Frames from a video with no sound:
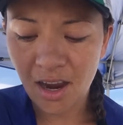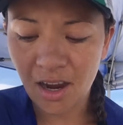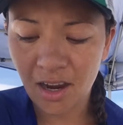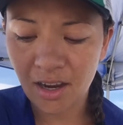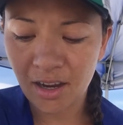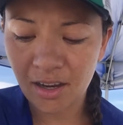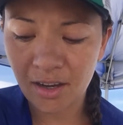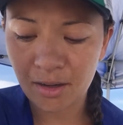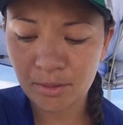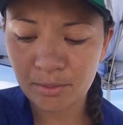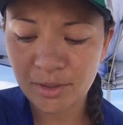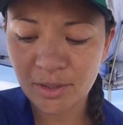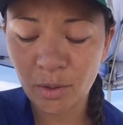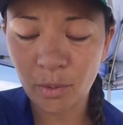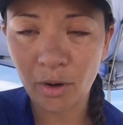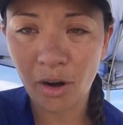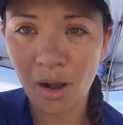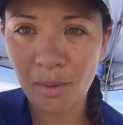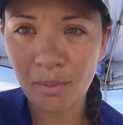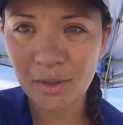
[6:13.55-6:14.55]
um, so
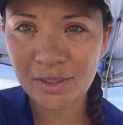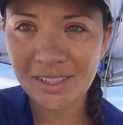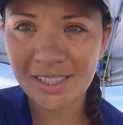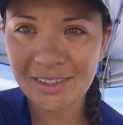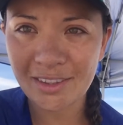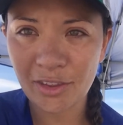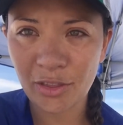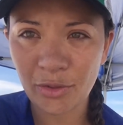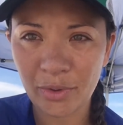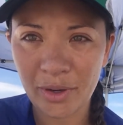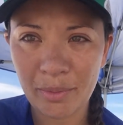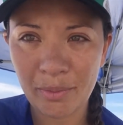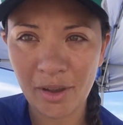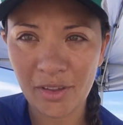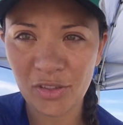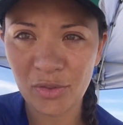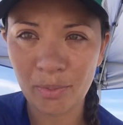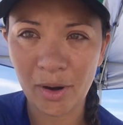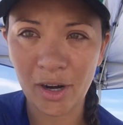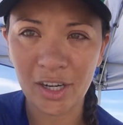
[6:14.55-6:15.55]
we're almost at the three
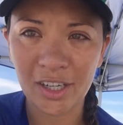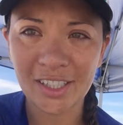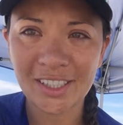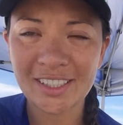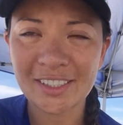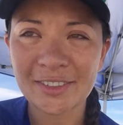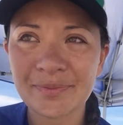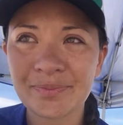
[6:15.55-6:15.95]
month mark